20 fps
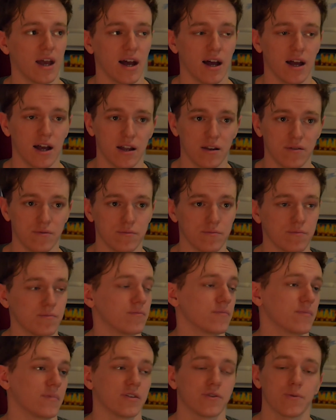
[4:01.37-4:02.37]
And
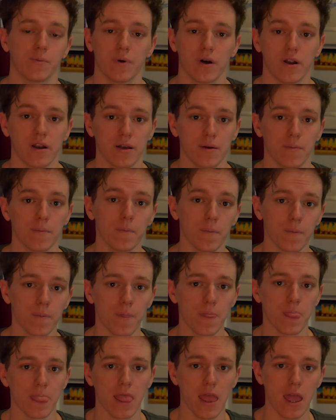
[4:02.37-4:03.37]
that's about it.
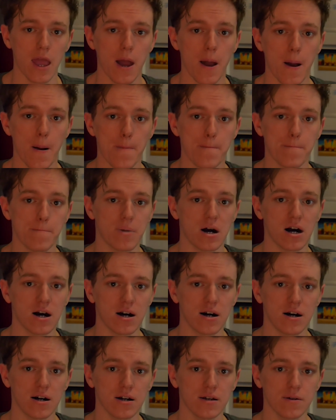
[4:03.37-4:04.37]

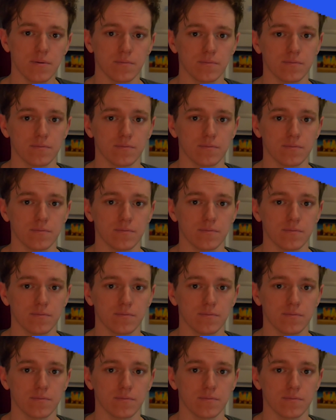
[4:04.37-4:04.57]
Bye!